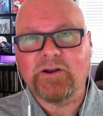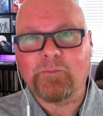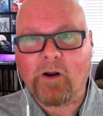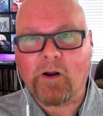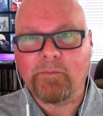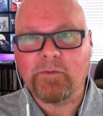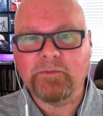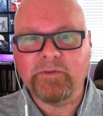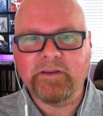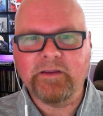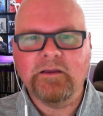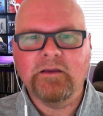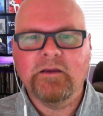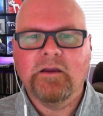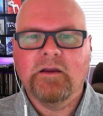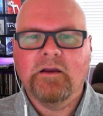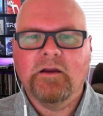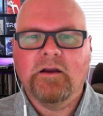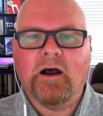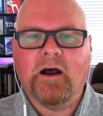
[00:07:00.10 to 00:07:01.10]
probably,
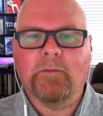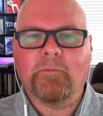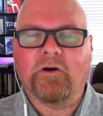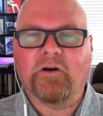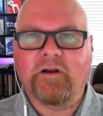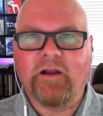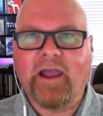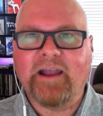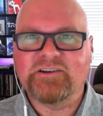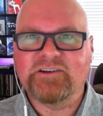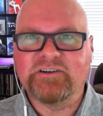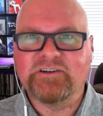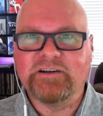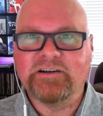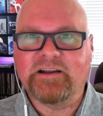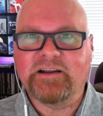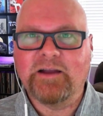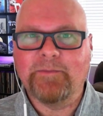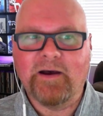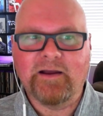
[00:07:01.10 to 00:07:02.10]
are actually
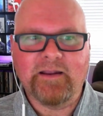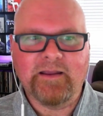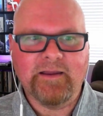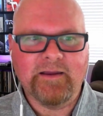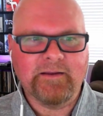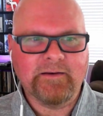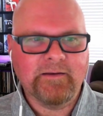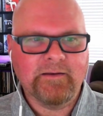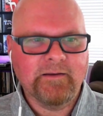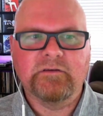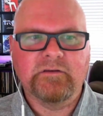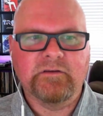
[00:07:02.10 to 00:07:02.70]
going to come out ahead.